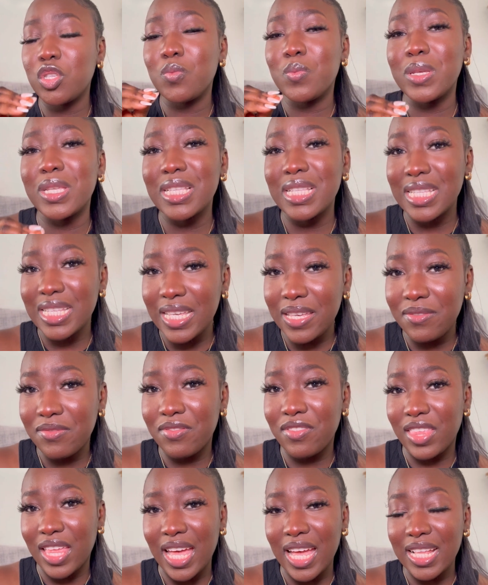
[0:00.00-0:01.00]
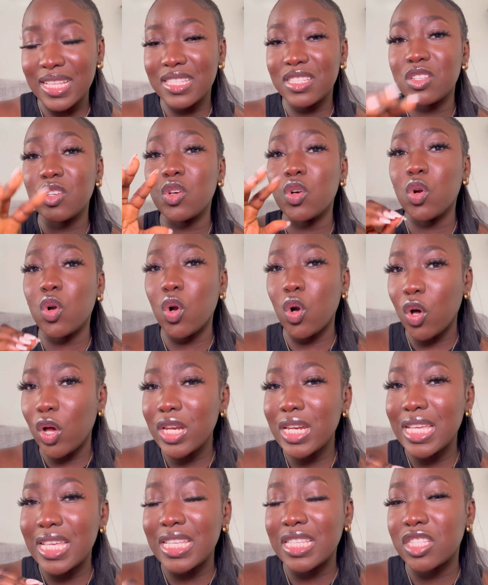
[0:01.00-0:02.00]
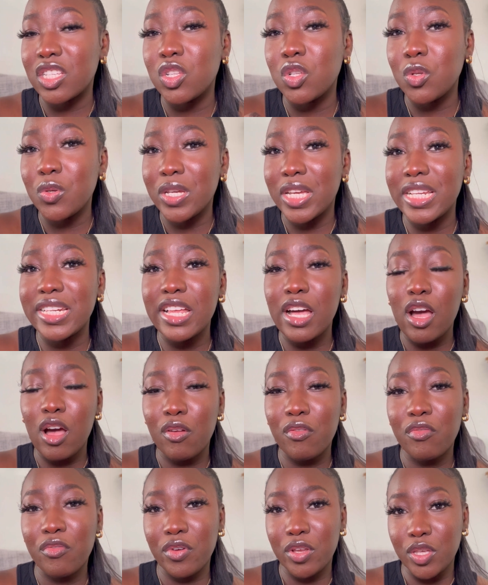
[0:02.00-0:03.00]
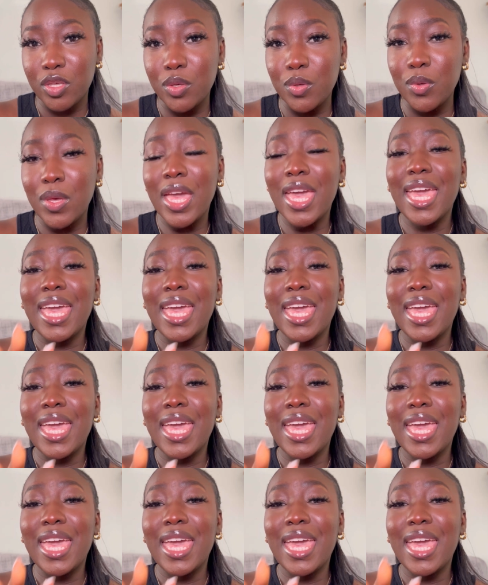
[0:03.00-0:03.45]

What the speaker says: believe that God is looking out for you